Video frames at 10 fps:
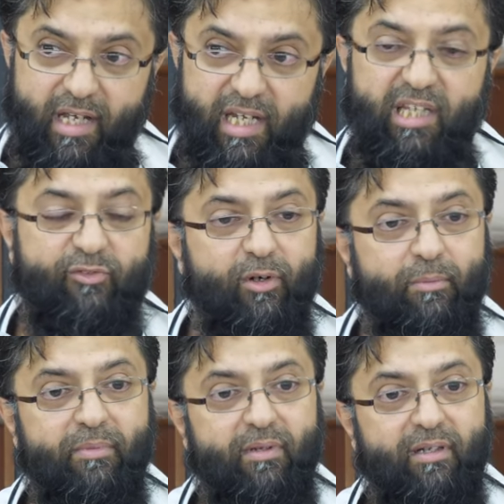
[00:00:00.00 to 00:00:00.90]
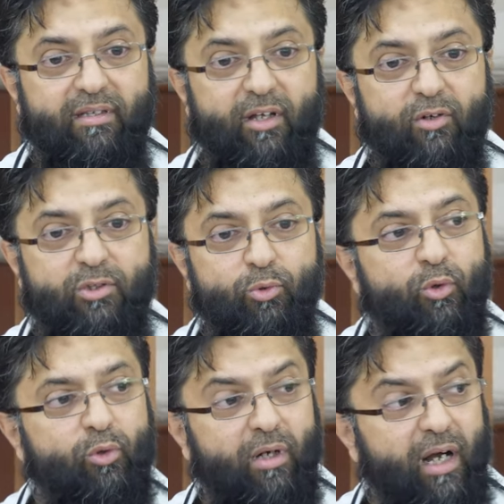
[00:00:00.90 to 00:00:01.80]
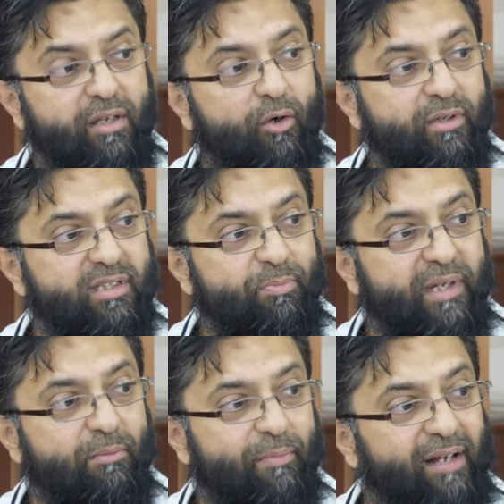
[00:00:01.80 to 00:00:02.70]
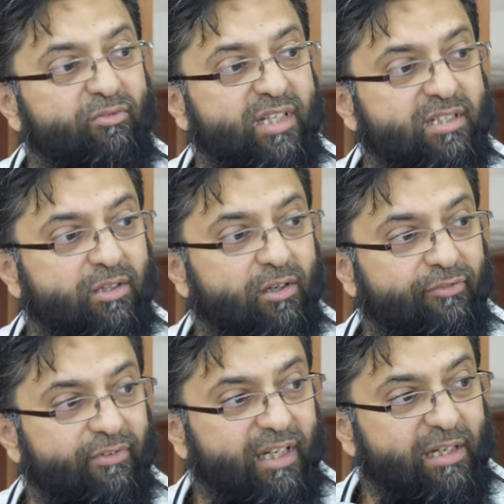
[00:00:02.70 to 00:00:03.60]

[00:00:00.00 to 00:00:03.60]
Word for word: He's from those who are known as being mountains of